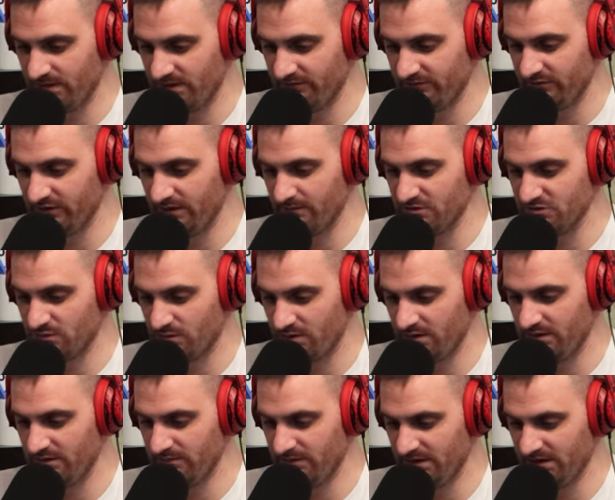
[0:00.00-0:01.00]

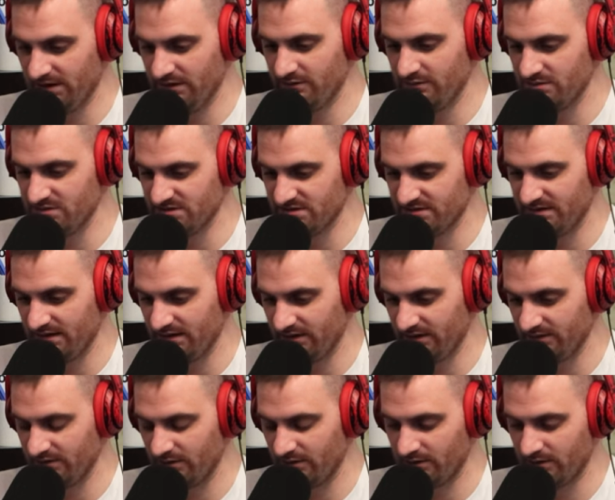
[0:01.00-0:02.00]
inflammatory mediators and
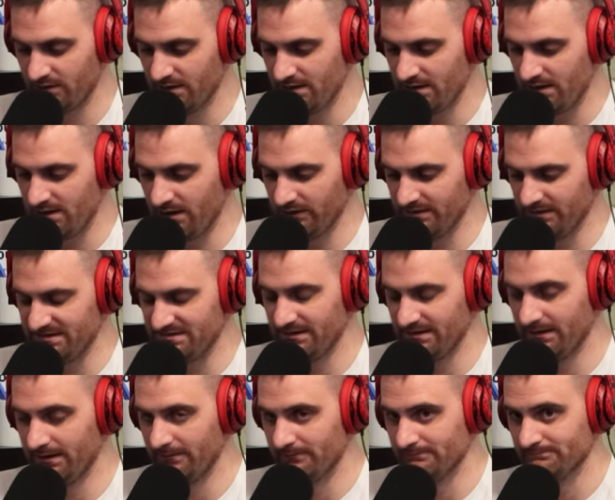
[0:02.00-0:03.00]
things, or at least
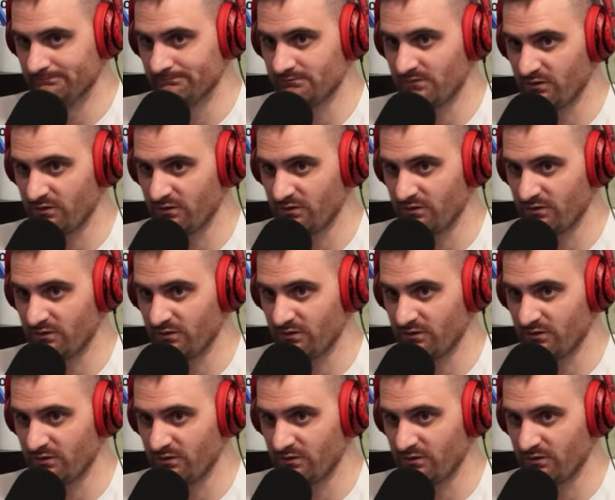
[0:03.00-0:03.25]
um,